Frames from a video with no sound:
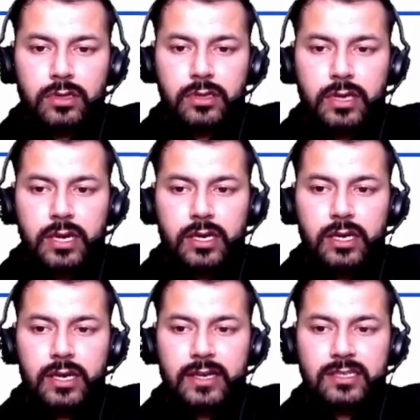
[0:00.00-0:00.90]
And
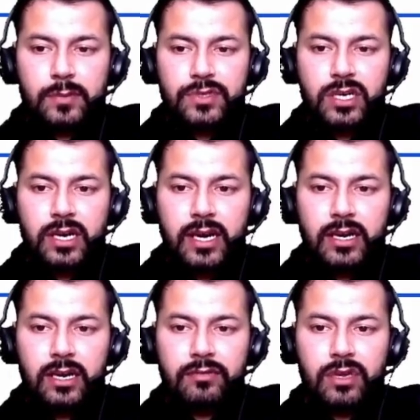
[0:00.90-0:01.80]
in exception
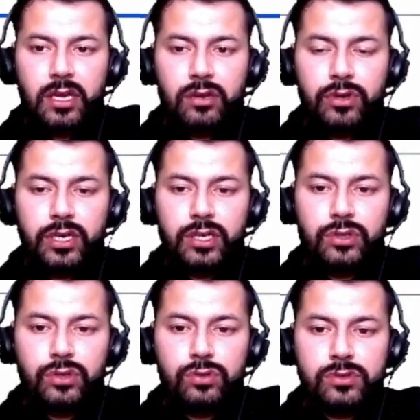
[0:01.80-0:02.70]
handling we are going to
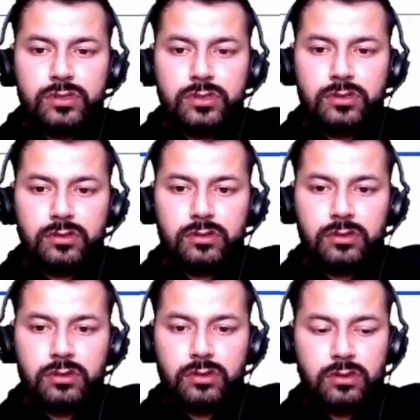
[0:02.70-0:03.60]
use
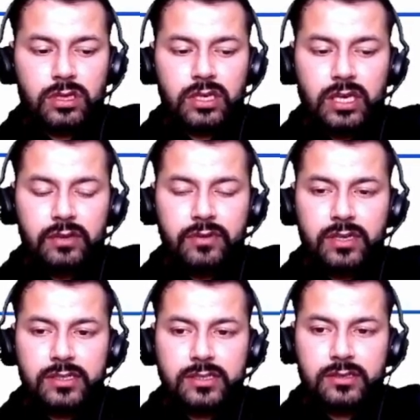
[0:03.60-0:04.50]
the
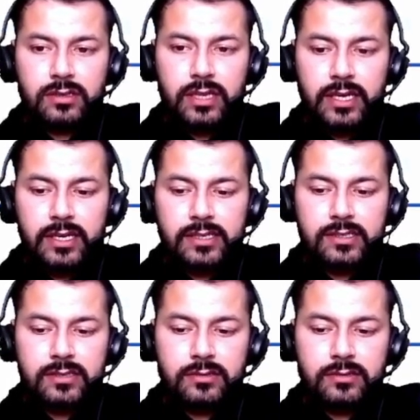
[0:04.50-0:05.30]
keywords, that is